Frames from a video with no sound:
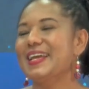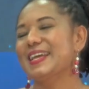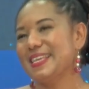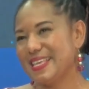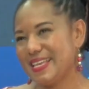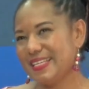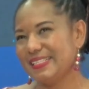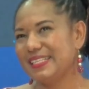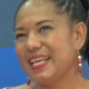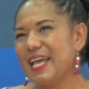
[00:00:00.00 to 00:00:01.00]

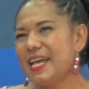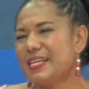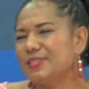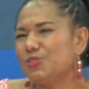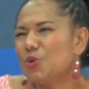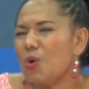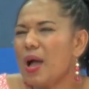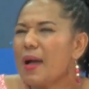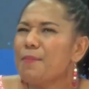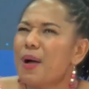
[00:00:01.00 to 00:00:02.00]
Yes. So
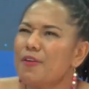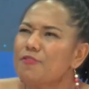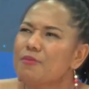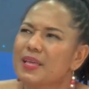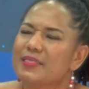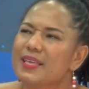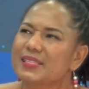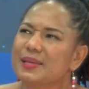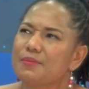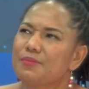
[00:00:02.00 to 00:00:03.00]
apart from that,
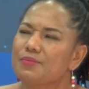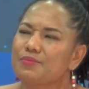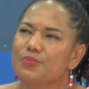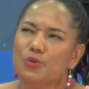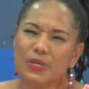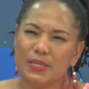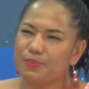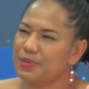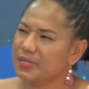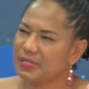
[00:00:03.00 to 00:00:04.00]
there's some purely
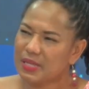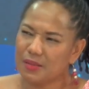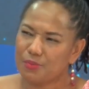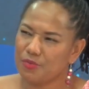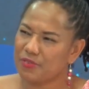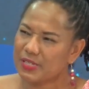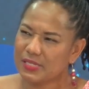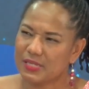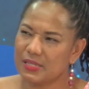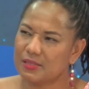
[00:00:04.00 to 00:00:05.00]
personal,
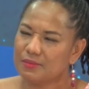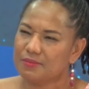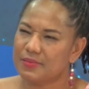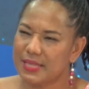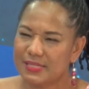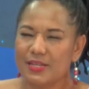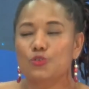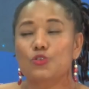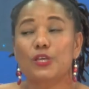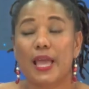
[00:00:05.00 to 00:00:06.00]
professional things
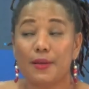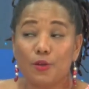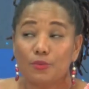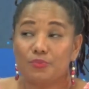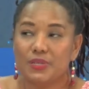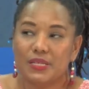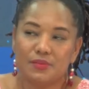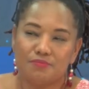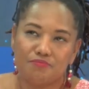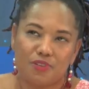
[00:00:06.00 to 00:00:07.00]
that cannot
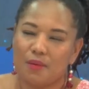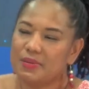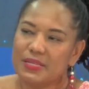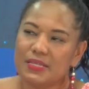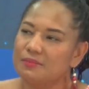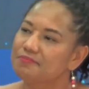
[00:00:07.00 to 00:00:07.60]
be probably